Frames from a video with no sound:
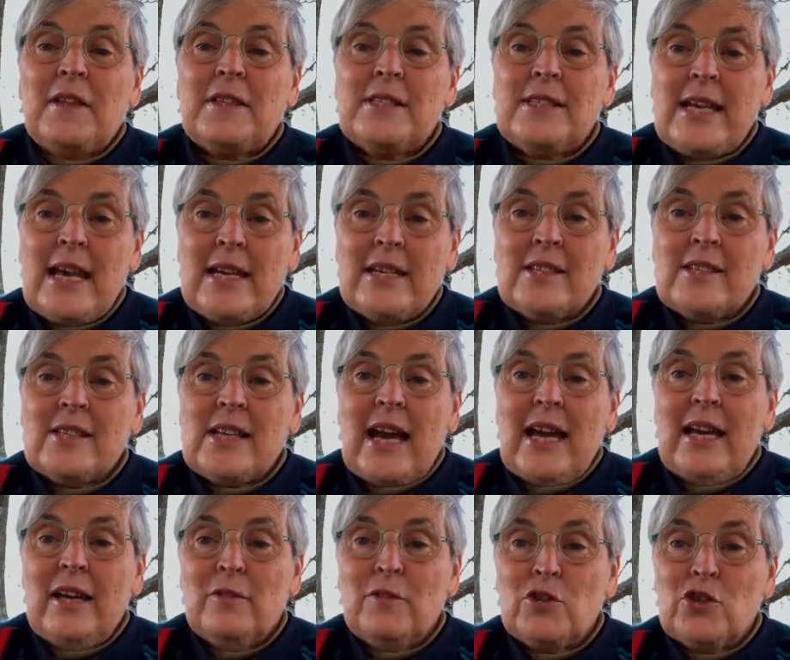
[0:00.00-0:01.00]
text I
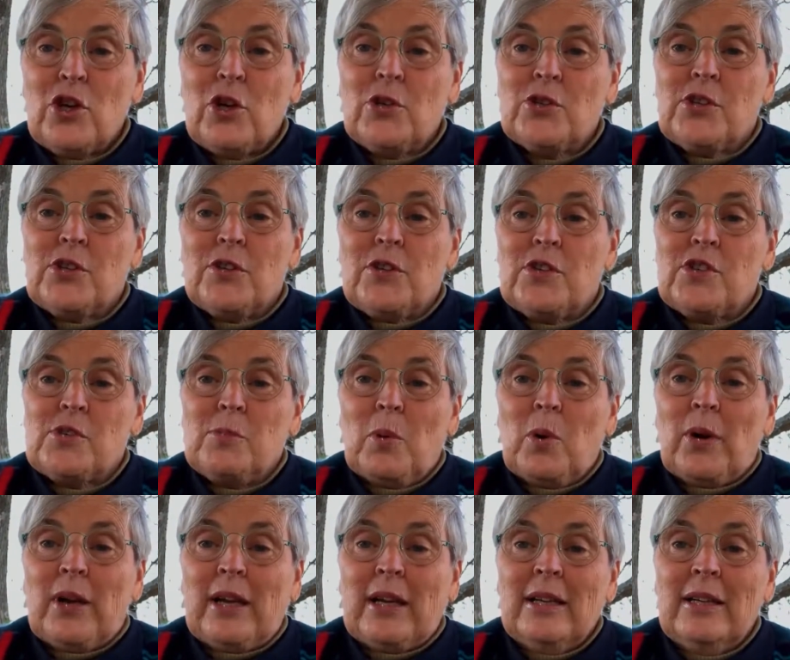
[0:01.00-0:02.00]
have chosen this
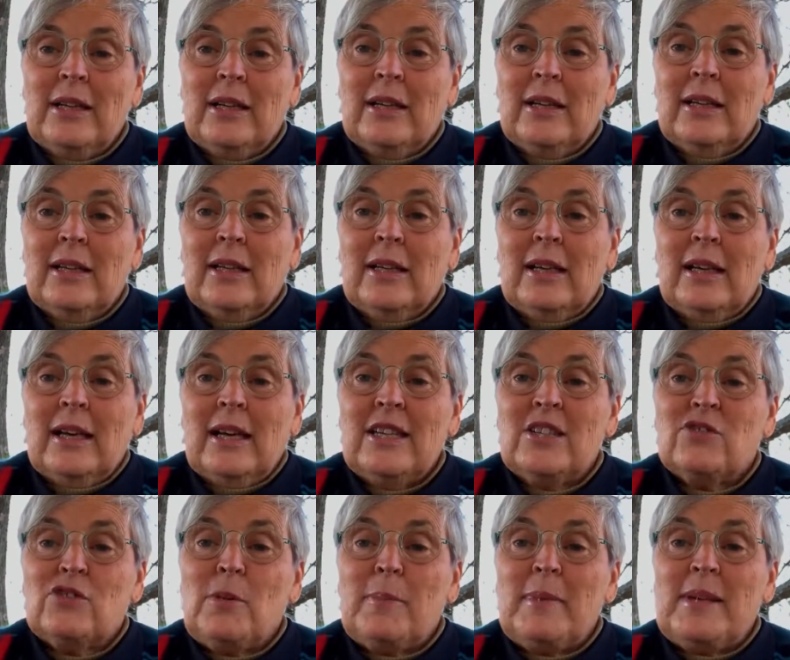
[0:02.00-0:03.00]
morning
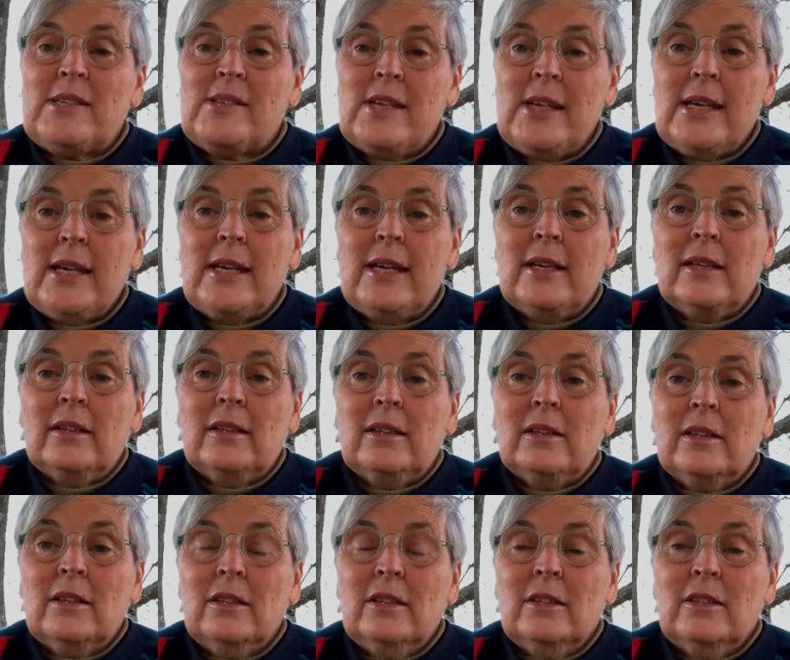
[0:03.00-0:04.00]
is from Ezekiel,
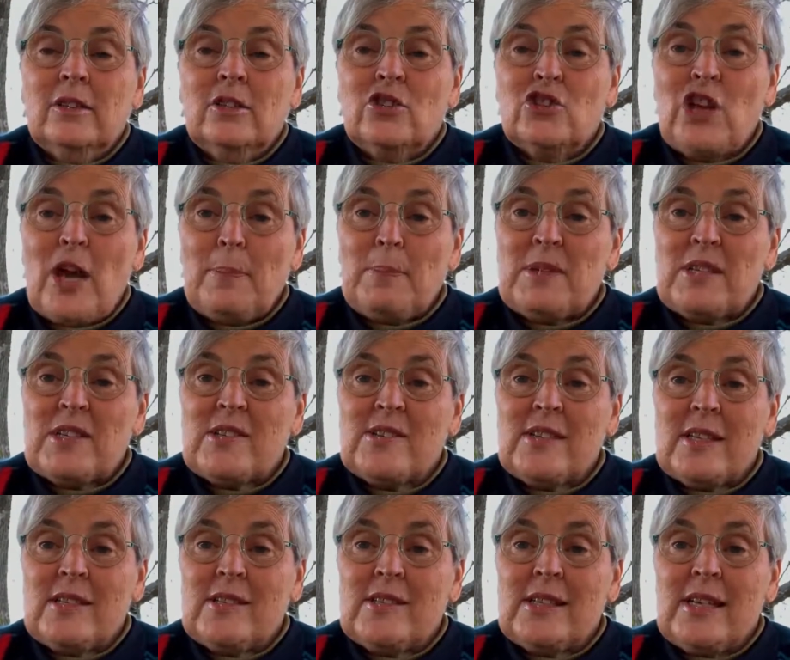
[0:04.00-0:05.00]
chapter
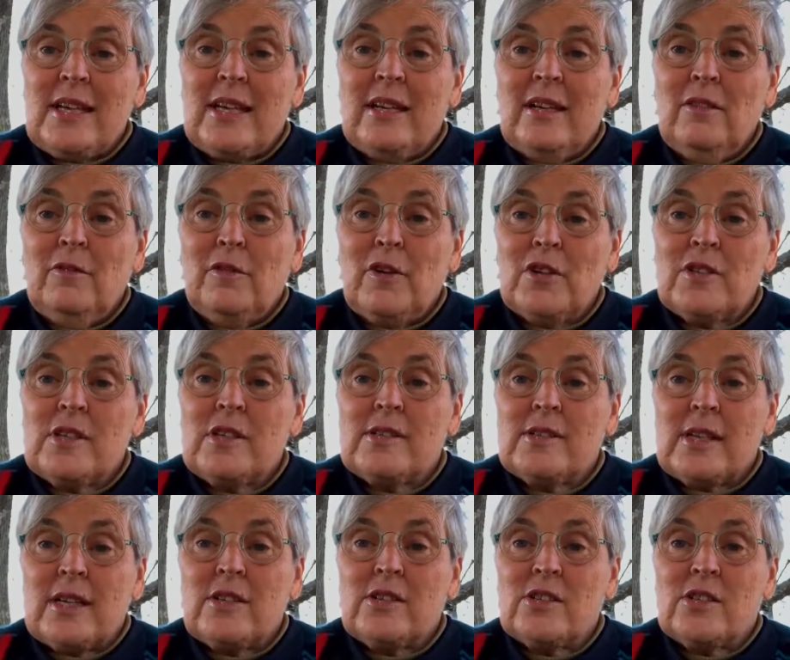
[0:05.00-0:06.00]
16, verses
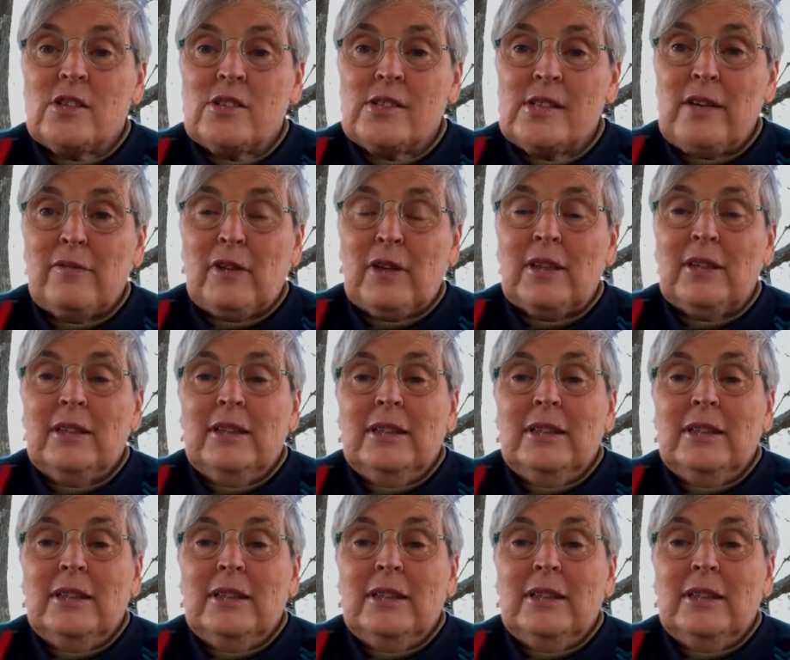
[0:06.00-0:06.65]
6 to 7.